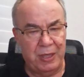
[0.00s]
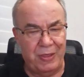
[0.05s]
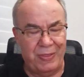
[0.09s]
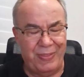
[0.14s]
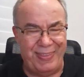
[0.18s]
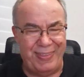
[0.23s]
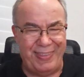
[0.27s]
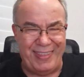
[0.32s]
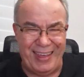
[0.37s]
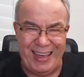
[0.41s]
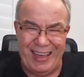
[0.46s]

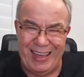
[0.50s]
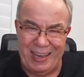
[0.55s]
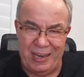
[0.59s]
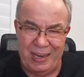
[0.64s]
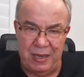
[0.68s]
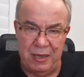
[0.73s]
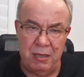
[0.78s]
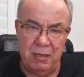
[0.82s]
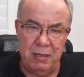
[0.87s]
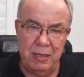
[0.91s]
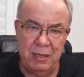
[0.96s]

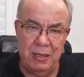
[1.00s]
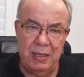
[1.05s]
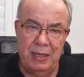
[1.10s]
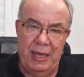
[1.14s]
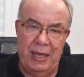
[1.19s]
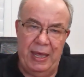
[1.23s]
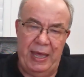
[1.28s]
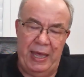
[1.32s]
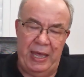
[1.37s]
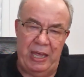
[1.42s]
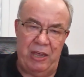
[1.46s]
Then,
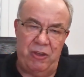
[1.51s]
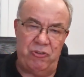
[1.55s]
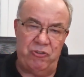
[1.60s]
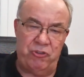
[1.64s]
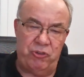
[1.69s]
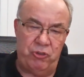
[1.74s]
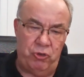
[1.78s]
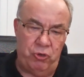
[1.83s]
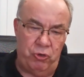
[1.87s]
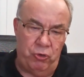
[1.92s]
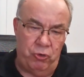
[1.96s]

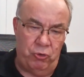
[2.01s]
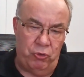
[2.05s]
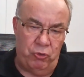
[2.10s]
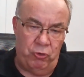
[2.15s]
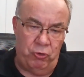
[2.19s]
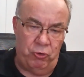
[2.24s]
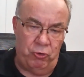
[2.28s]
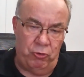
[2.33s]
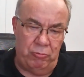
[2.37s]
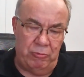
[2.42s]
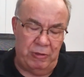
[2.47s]

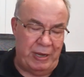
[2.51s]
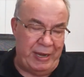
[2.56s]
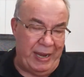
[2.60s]
the